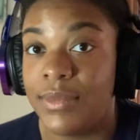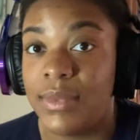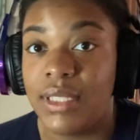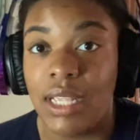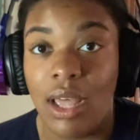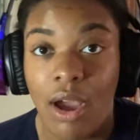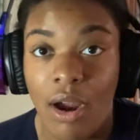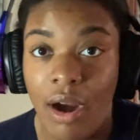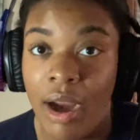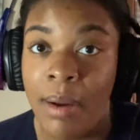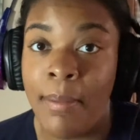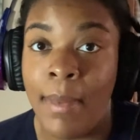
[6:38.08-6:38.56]

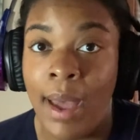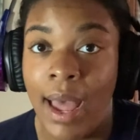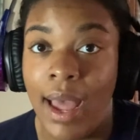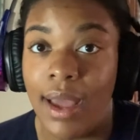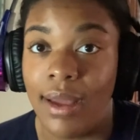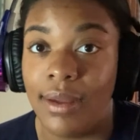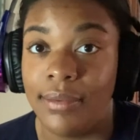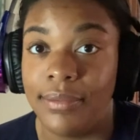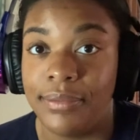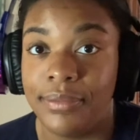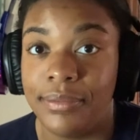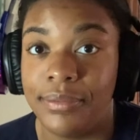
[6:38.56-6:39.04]
Sorry,
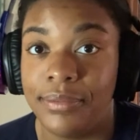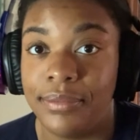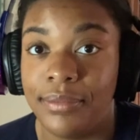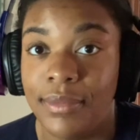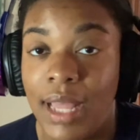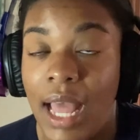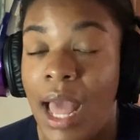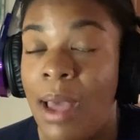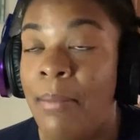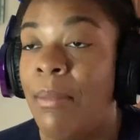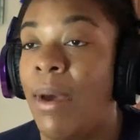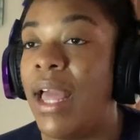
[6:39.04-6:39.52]
Mom.
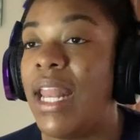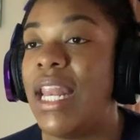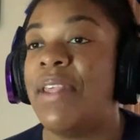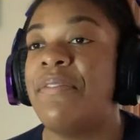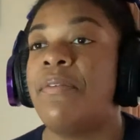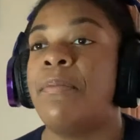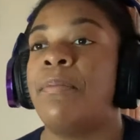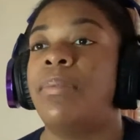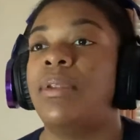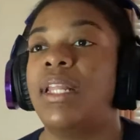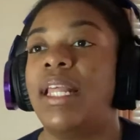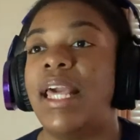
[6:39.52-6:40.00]
I might
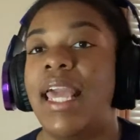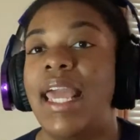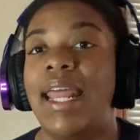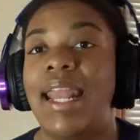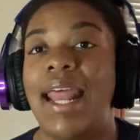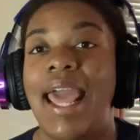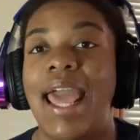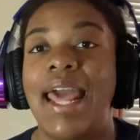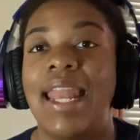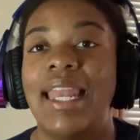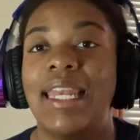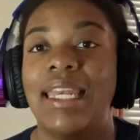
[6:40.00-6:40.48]
even play
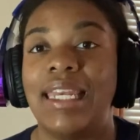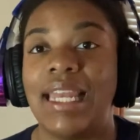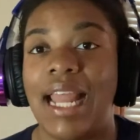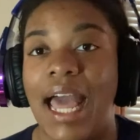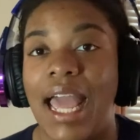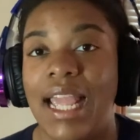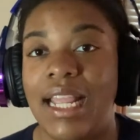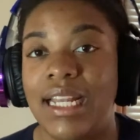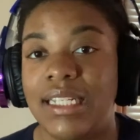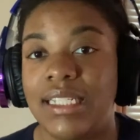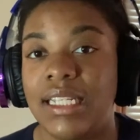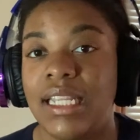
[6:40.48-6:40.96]
it at
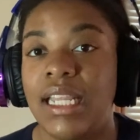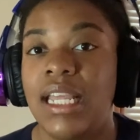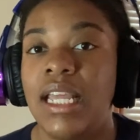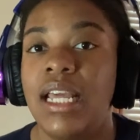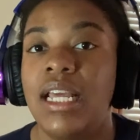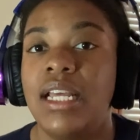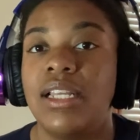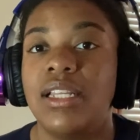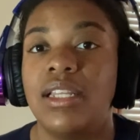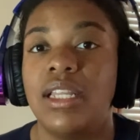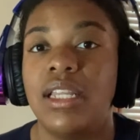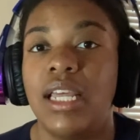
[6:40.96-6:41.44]
night
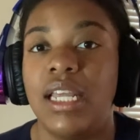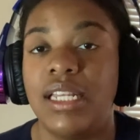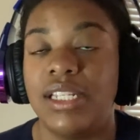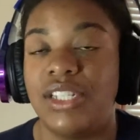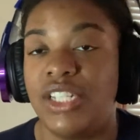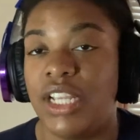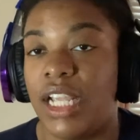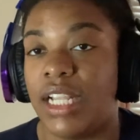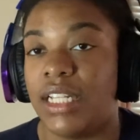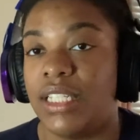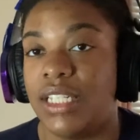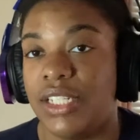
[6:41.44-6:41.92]
and
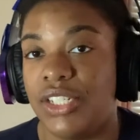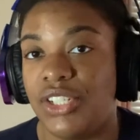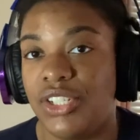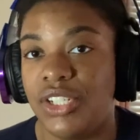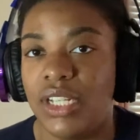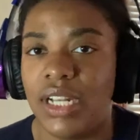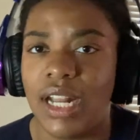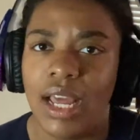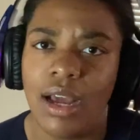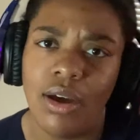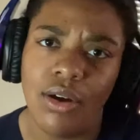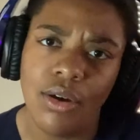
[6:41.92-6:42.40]
check
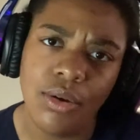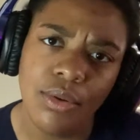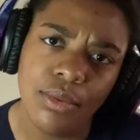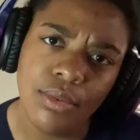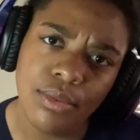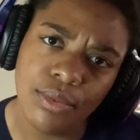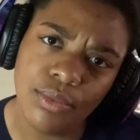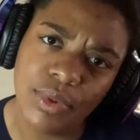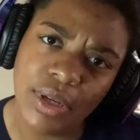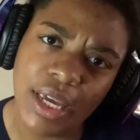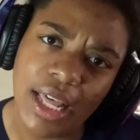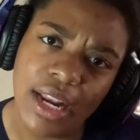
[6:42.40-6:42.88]
this shit out. Oh,
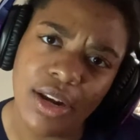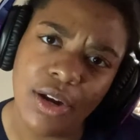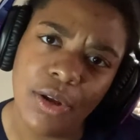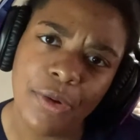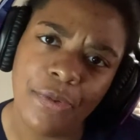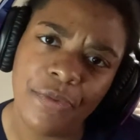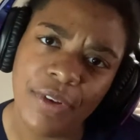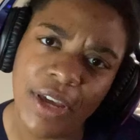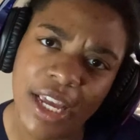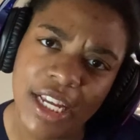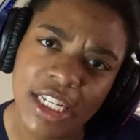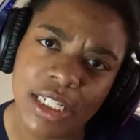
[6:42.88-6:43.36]
we got a
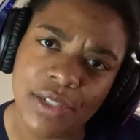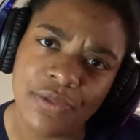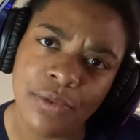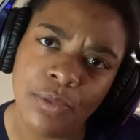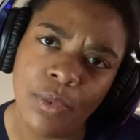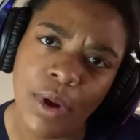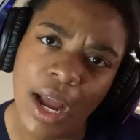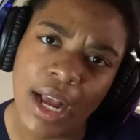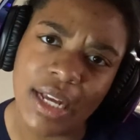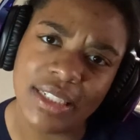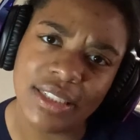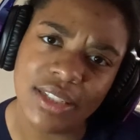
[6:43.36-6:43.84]
notification
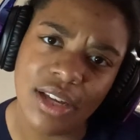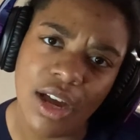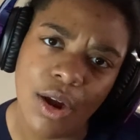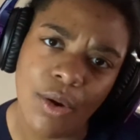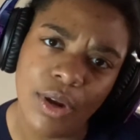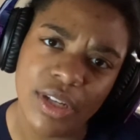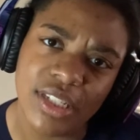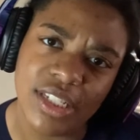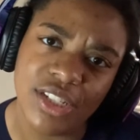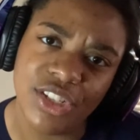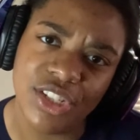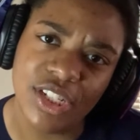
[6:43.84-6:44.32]
from
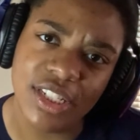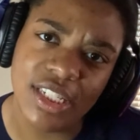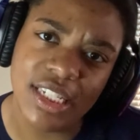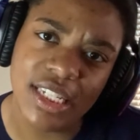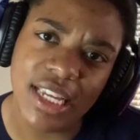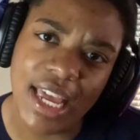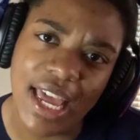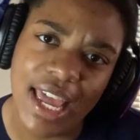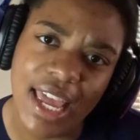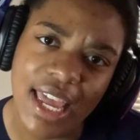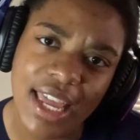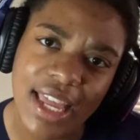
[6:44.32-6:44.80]
Rockstar. Is it
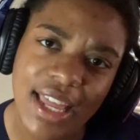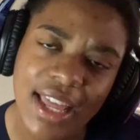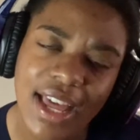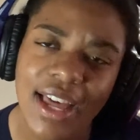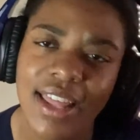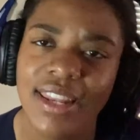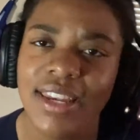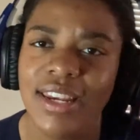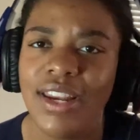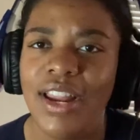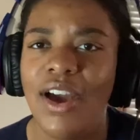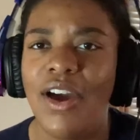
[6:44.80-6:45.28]

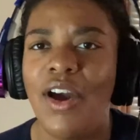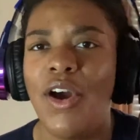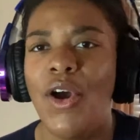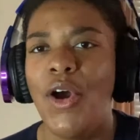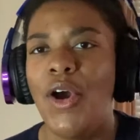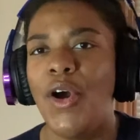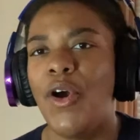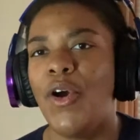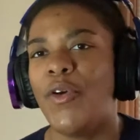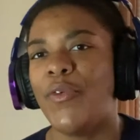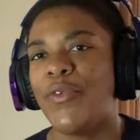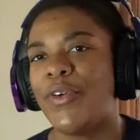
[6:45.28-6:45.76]
GTA?
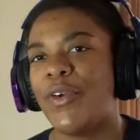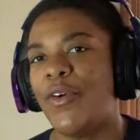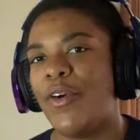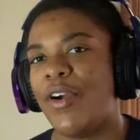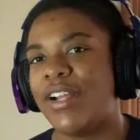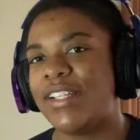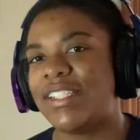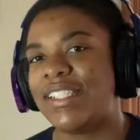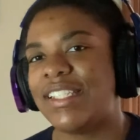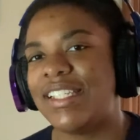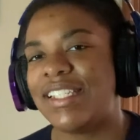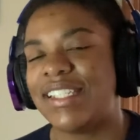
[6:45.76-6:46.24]
No, of
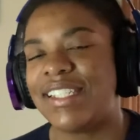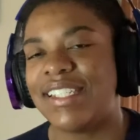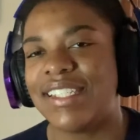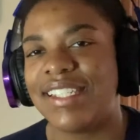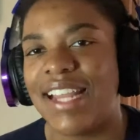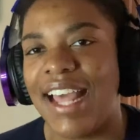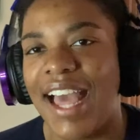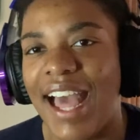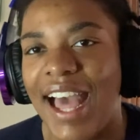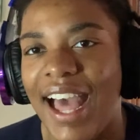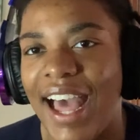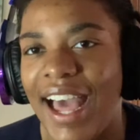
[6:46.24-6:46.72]
course it's
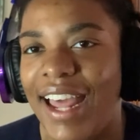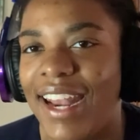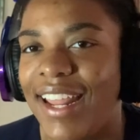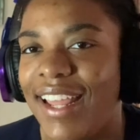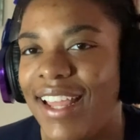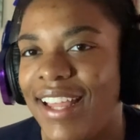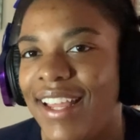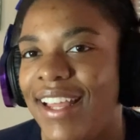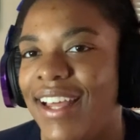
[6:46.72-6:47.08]
not.